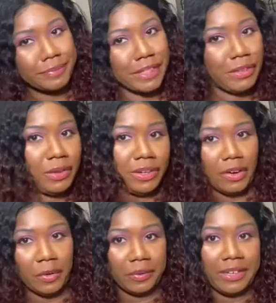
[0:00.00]
you get a
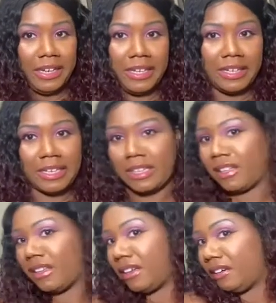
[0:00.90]
whole look.
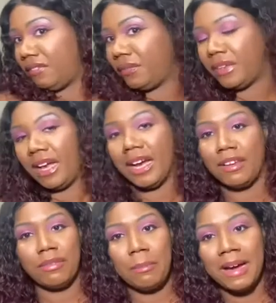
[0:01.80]
I got
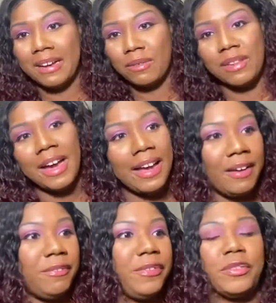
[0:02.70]
some box dye
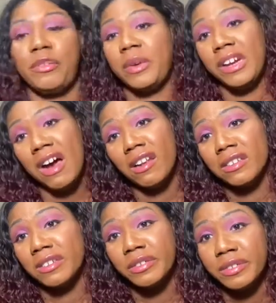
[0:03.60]
for
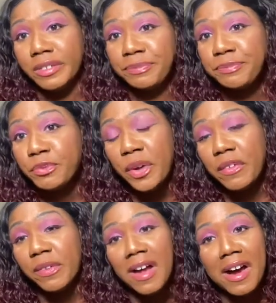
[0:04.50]
$3.
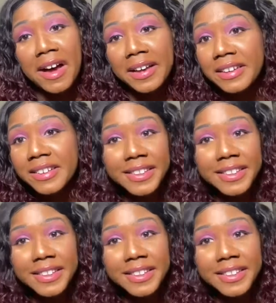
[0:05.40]
Revlon.